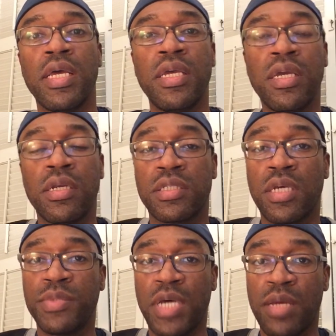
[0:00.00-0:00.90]
it
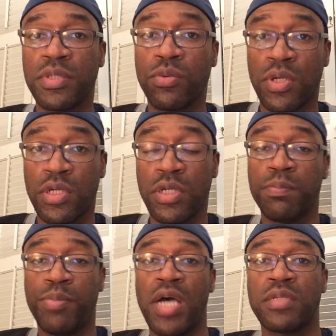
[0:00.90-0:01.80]
sometimes
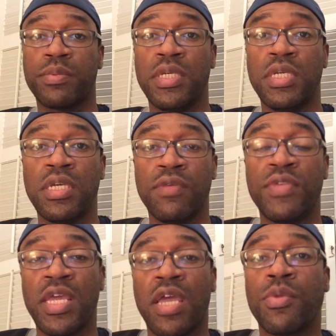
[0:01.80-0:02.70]
could possibly give
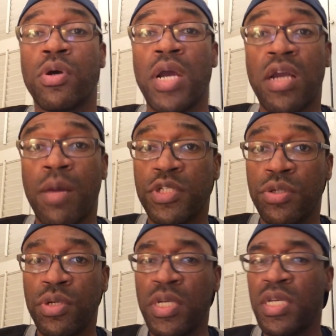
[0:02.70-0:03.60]
the gamer an
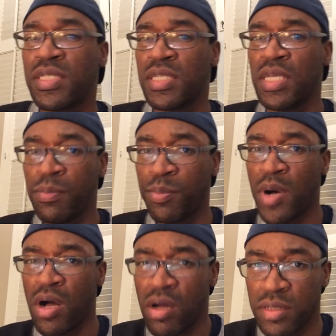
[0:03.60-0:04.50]
opportunity to see
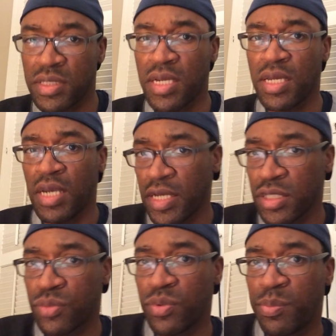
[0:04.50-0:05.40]
bonds and
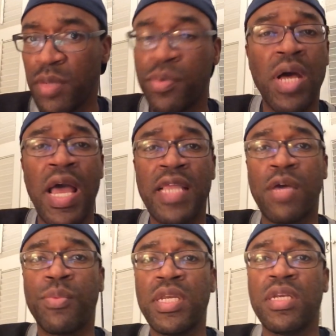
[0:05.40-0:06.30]
connections with people
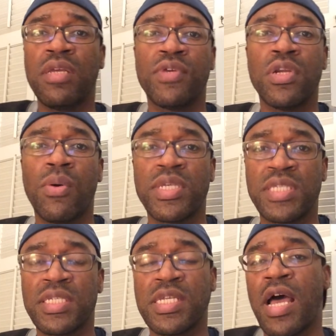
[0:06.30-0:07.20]
that we didn't even know
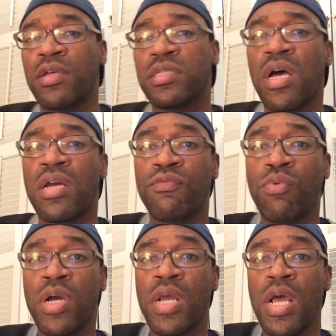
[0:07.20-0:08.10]
existed outside of
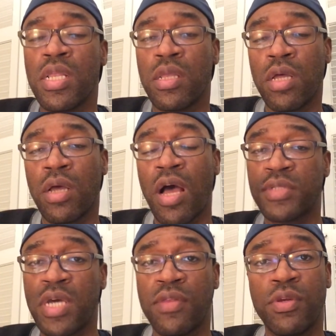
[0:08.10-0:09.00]
what, uh,
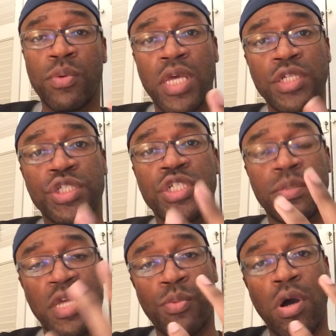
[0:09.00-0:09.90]
outside of the
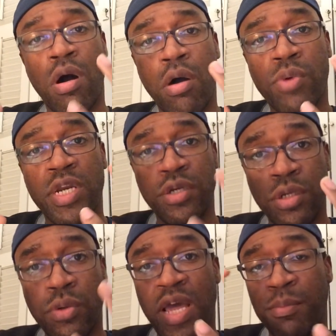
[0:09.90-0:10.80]
relationships that we already
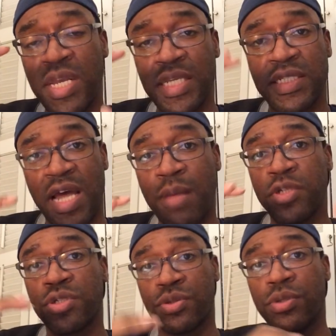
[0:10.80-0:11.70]
knew had been
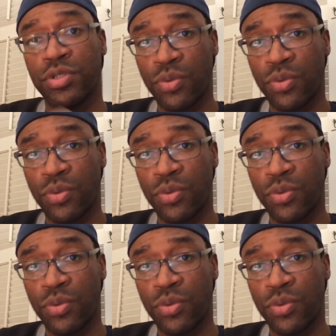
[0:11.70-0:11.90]
established through the